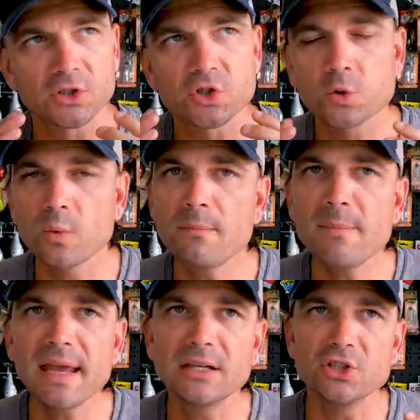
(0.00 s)
a
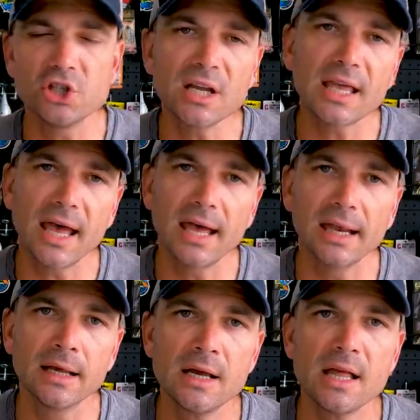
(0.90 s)
swim bait jig
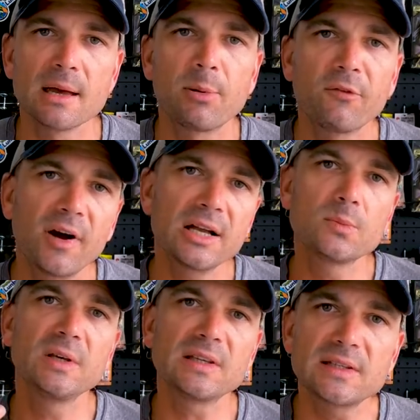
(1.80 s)
head that
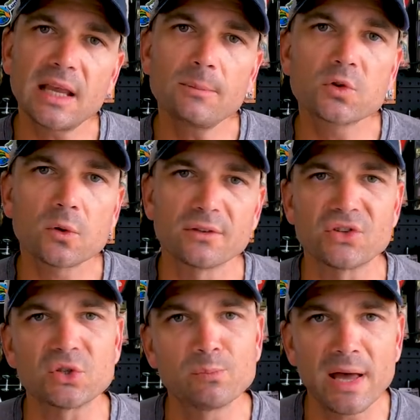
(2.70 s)
provides me the same sort of
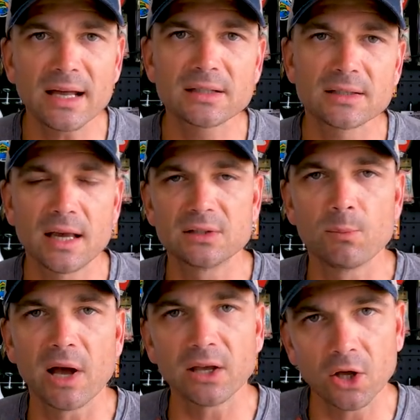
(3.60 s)
specs as
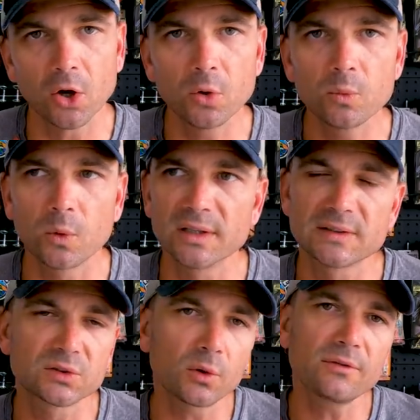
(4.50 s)
my goat, where
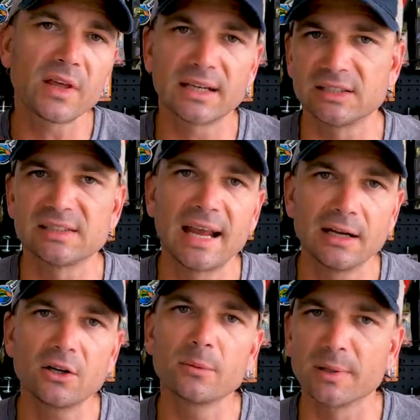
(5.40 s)
it's sort of like a
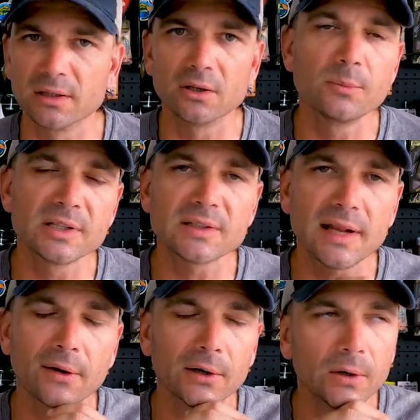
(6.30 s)
standard but a little bit
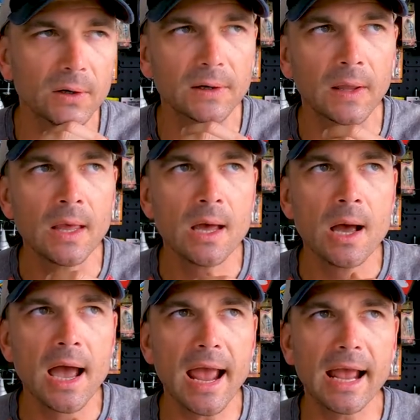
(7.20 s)
stouter hook.
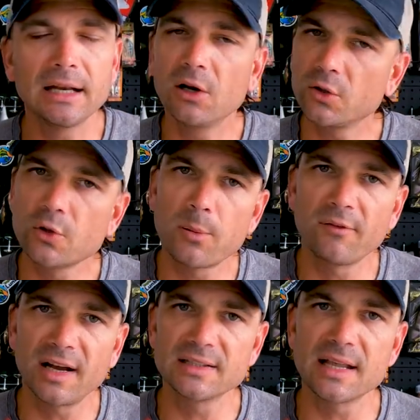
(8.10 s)
And it also
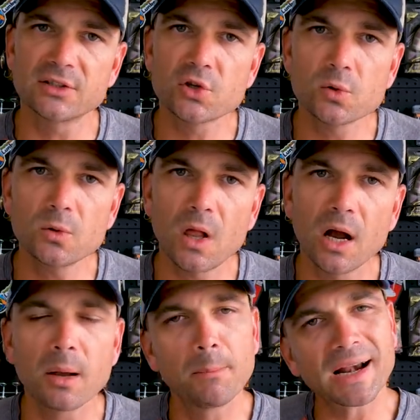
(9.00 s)
provides that screw
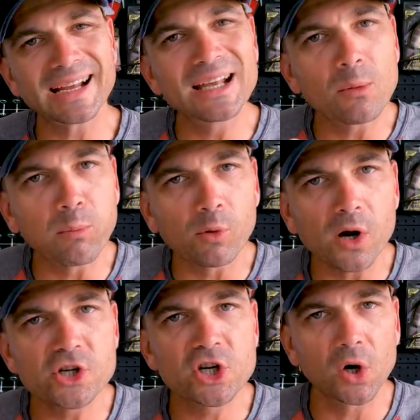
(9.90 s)
lock, but I get a
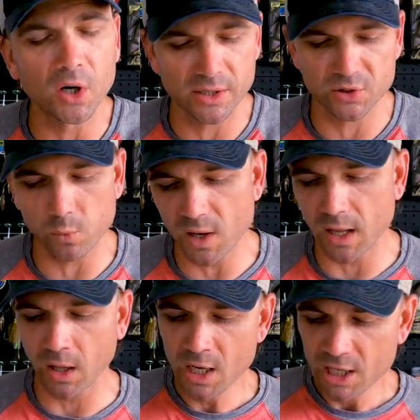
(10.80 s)
brush guard as
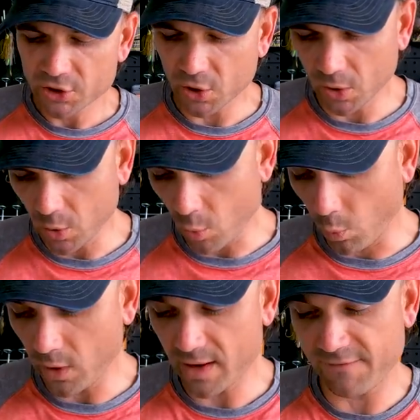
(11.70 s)
well. So
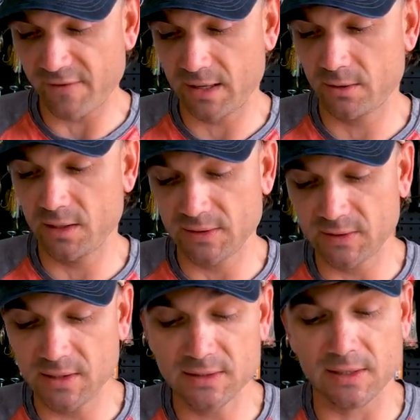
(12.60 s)
what I found
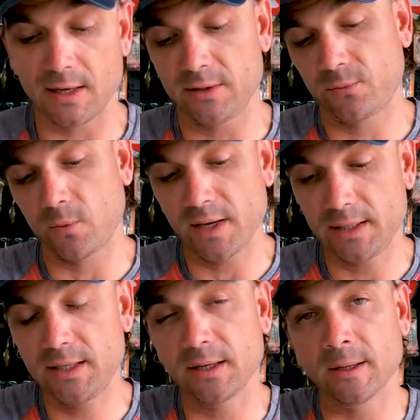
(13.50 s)
is these guys right
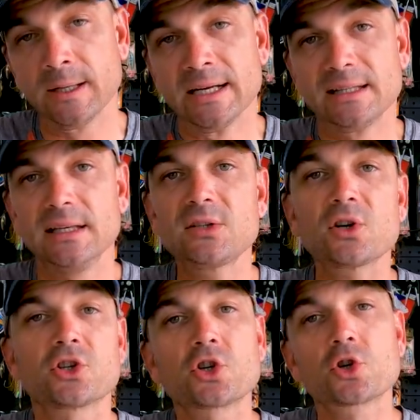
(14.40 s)
here. These
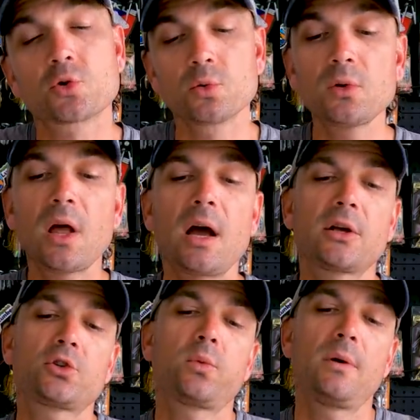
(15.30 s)
are screw
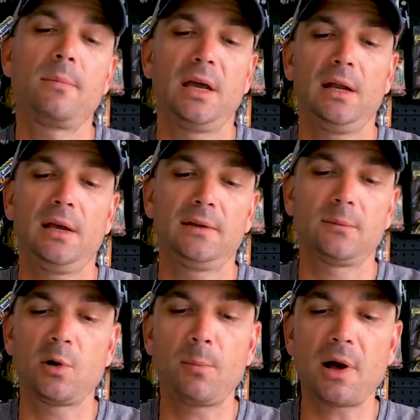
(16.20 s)
lock swim bait heads.
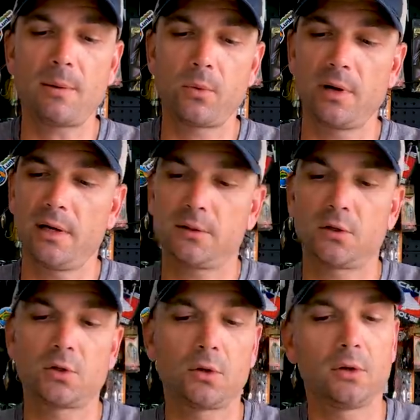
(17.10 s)
I'm gonna pop one out to
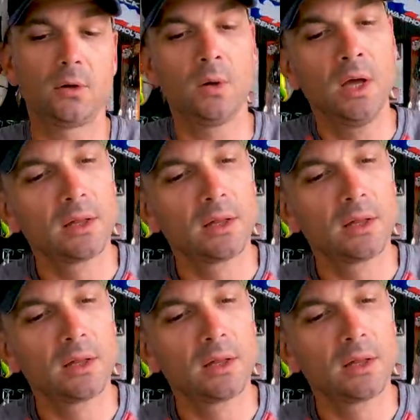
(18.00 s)
show you.